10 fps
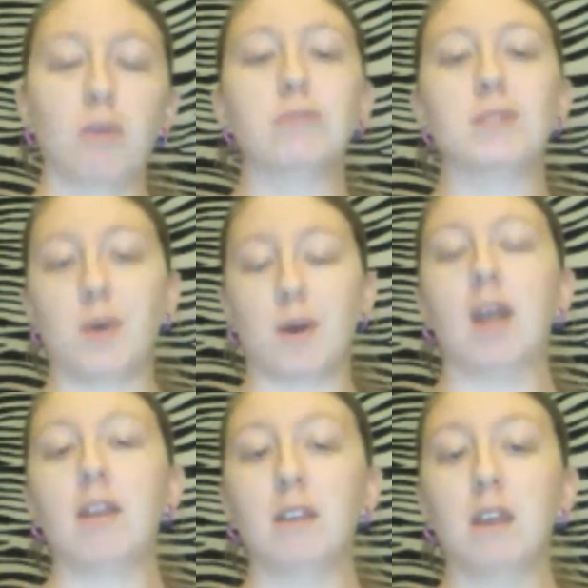goes
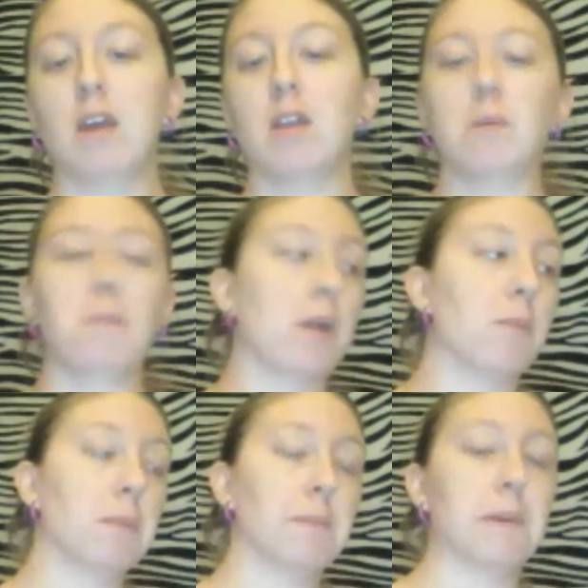on, no
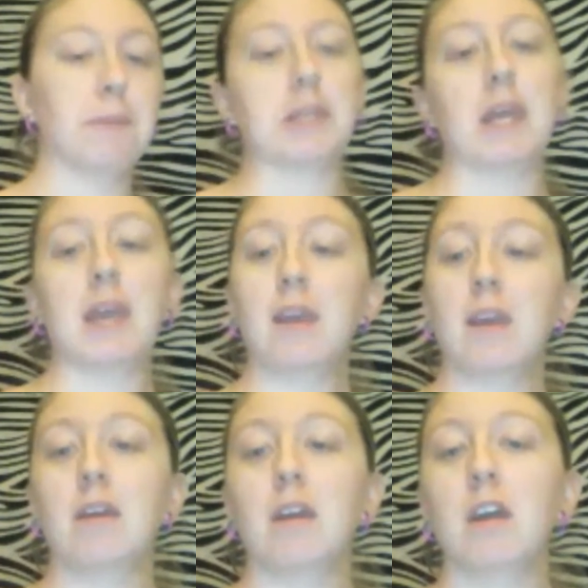matter what people
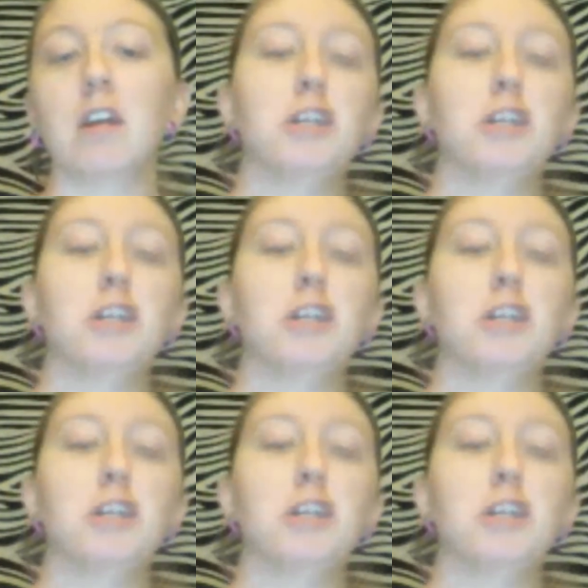think,